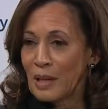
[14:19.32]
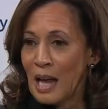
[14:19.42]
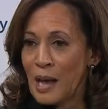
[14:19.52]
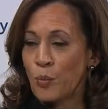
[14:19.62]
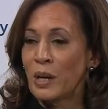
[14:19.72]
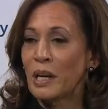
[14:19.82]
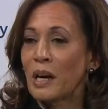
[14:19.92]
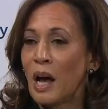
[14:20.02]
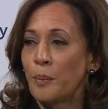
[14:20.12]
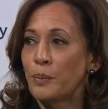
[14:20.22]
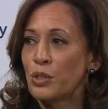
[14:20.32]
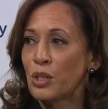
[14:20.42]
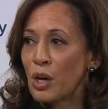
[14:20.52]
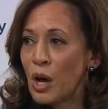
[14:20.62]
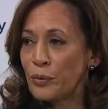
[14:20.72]
And when it comes
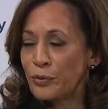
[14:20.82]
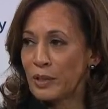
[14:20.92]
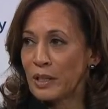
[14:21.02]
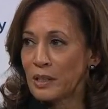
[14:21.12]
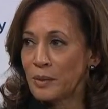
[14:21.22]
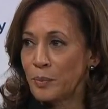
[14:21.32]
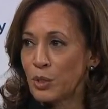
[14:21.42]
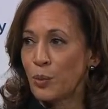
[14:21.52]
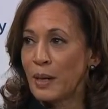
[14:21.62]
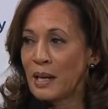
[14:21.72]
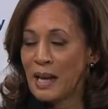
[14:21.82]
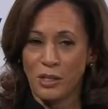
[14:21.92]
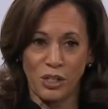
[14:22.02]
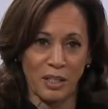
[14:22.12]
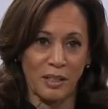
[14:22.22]
to conflict between
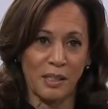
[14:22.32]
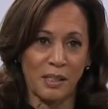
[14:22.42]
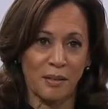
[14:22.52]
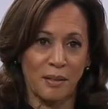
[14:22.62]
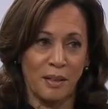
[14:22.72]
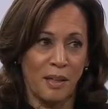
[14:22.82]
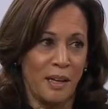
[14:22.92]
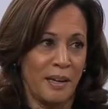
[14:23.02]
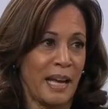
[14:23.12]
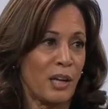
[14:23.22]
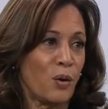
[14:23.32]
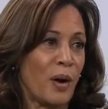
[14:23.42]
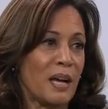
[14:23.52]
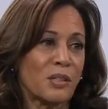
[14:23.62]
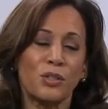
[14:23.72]
nations, NATO
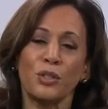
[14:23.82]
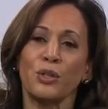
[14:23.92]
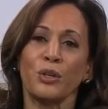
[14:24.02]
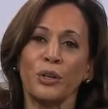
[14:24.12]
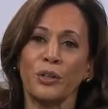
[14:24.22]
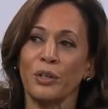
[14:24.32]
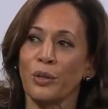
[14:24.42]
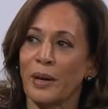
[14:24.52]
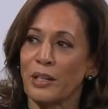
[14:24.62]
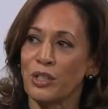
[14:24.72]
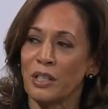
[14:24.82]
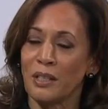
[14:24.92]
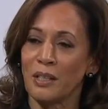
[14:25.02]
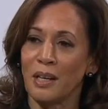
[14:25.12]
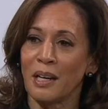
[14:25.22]
has deterred
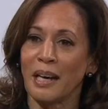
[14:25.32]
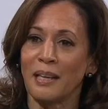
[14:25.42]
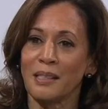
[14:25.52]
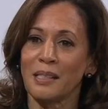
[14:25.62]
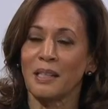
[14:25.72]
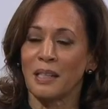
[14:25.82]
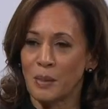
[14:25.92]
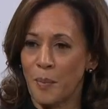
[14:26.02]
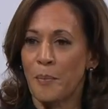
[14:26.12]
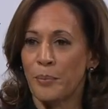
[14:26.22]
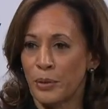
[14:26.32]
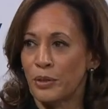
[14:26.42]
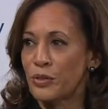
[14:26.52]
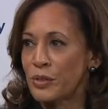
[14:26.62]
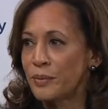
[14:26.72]
aggression against its
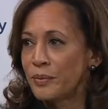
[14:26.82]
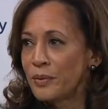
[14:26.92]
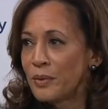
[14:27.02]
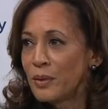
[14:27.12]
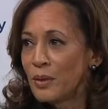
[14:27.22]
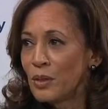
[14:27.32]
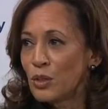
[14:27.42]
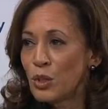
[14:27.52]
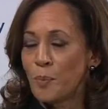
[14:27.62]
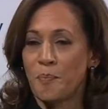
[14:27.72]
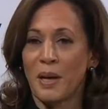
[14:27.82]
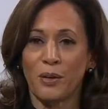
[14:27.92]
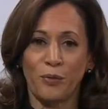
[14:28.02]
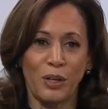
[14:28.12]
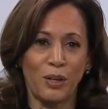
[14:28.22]
members to the
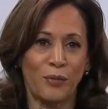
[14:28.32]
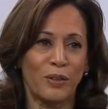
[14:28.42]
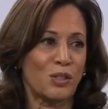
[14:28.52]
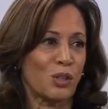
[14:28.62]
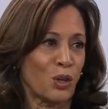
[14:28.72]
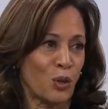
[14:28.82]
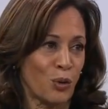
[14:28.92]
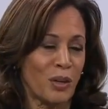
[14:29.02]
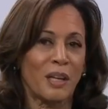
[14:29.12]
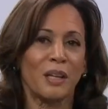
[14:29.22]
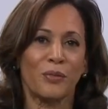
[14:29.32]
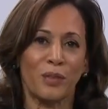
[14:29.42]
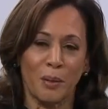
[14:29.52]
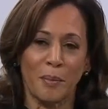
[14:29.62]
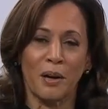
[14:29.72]
benefit of the security of
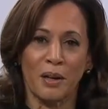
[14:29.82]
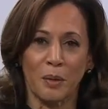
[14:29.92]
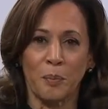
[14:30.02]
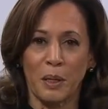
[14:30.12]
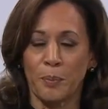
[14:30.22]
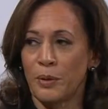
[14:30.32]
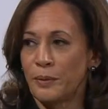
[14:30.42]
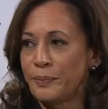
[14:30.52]
the American people.